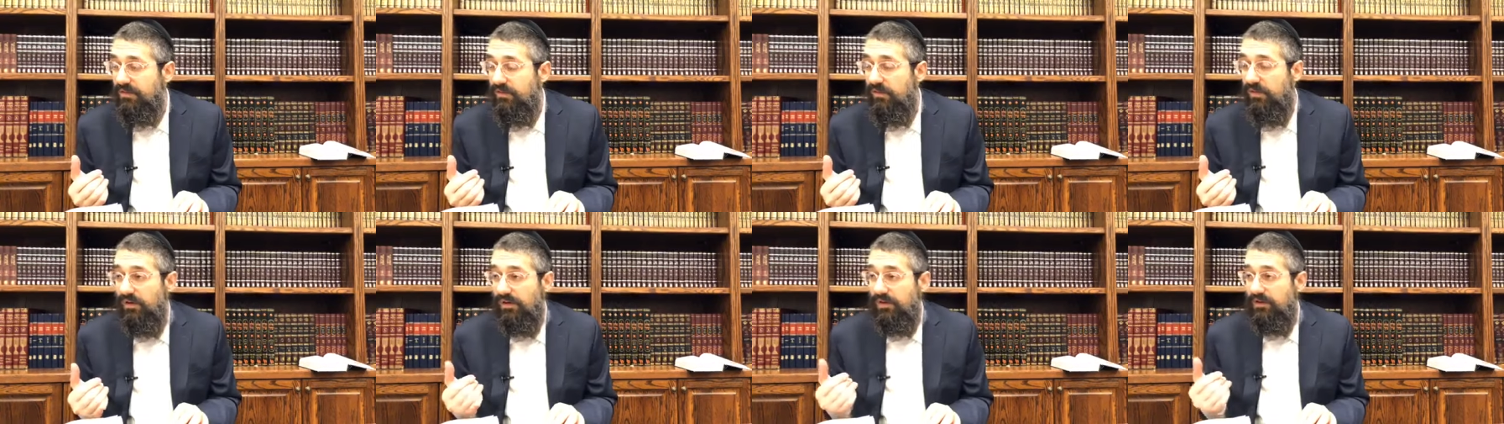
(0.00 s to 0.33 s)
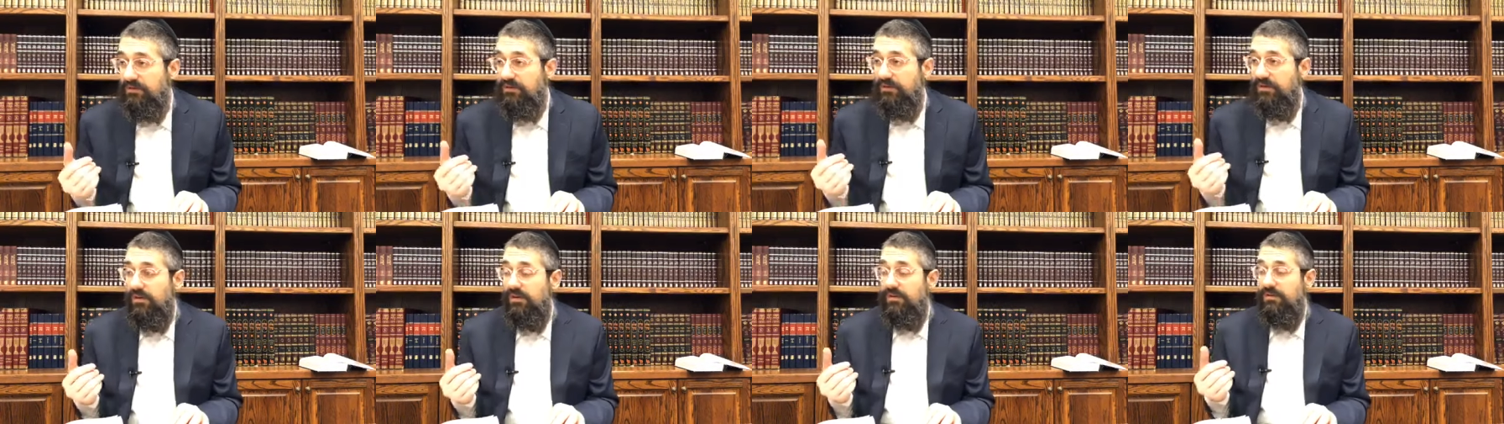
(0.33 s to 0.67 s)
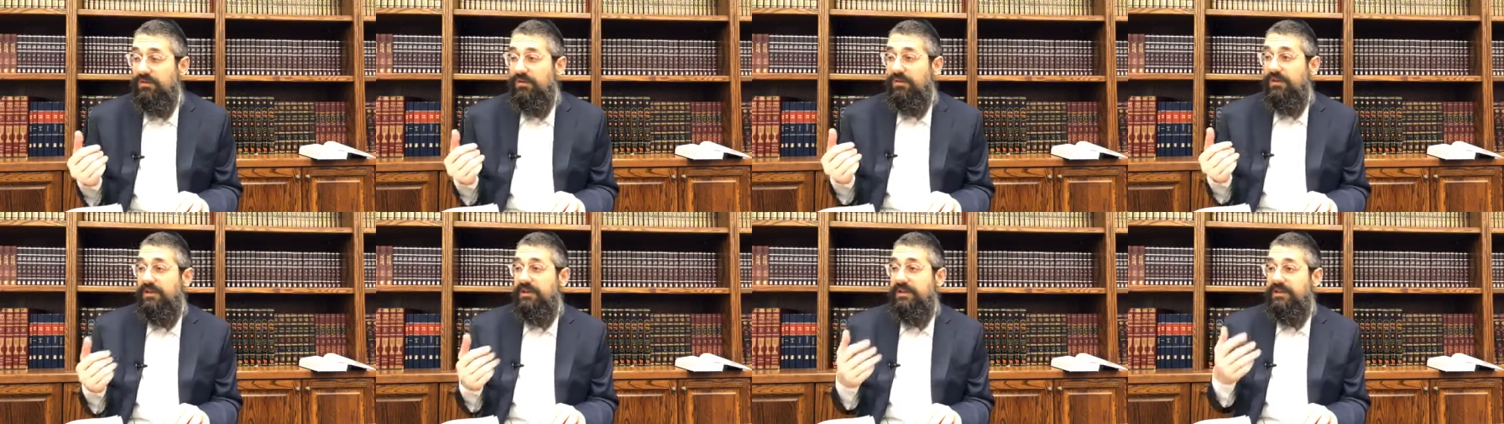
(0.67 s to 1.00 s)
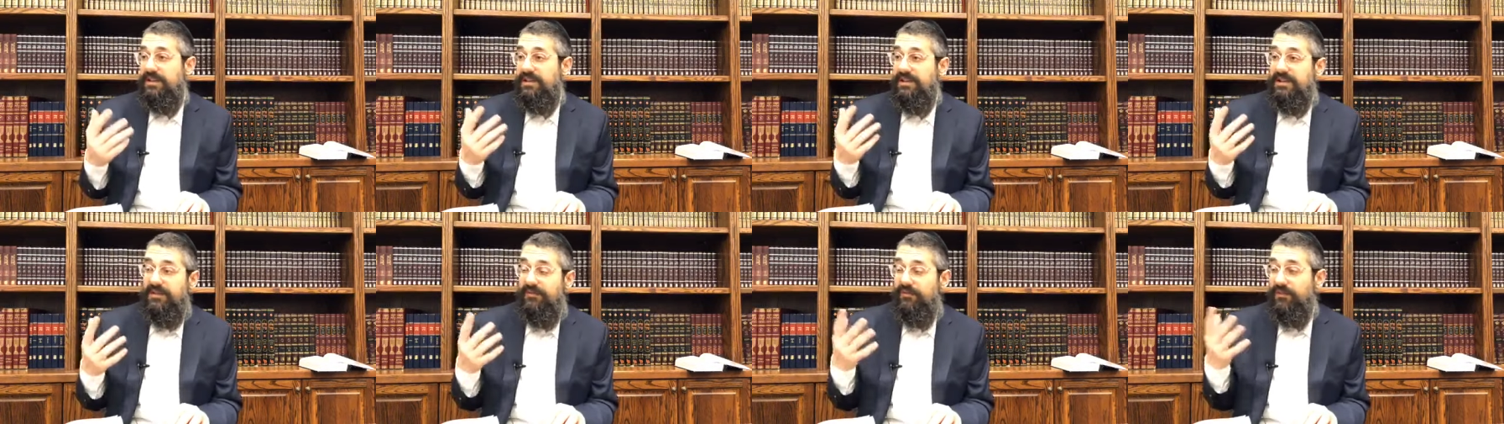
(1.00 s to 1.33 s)
or, or, or,
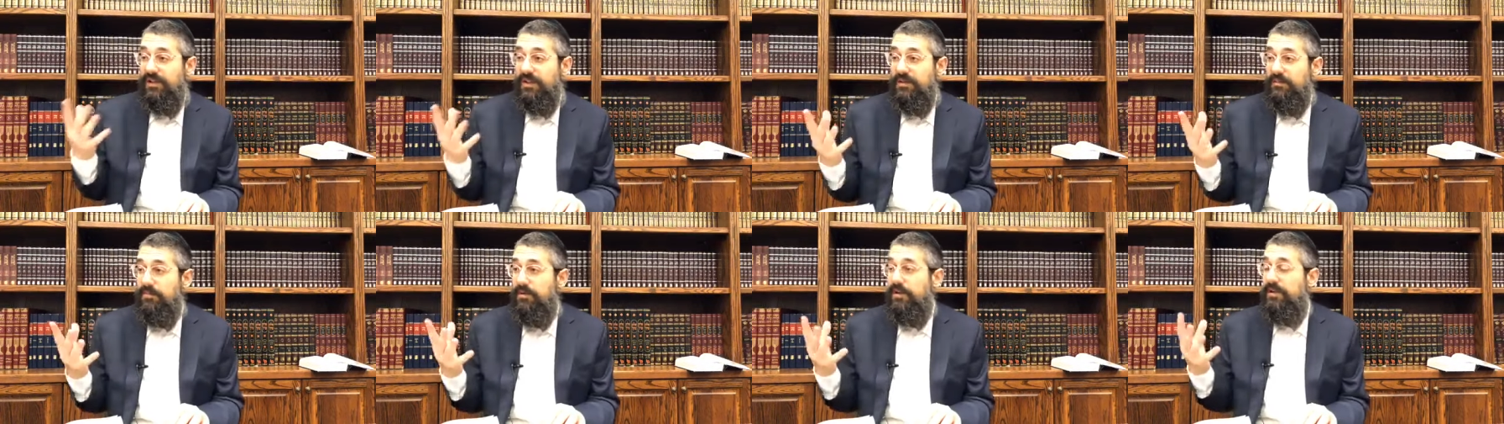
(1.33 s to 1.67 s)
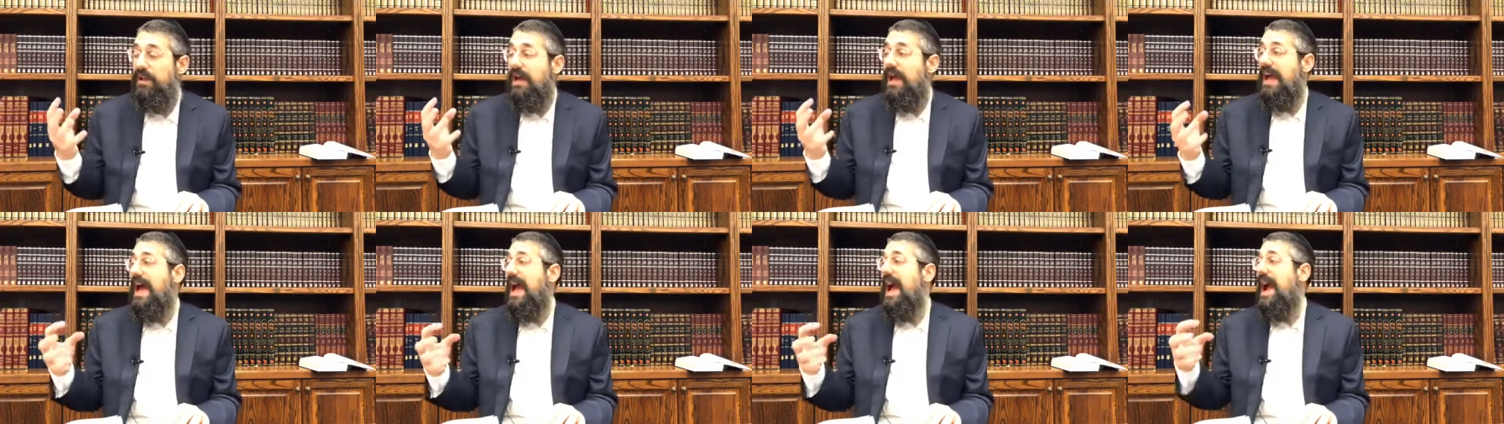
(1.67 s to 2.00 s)
differently put,